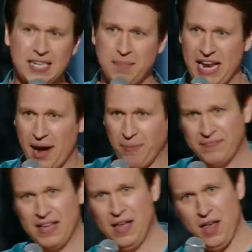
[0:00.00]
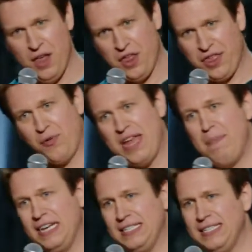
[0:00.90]
me now. 3
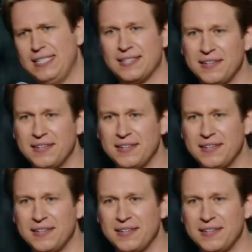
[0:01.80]
buttons,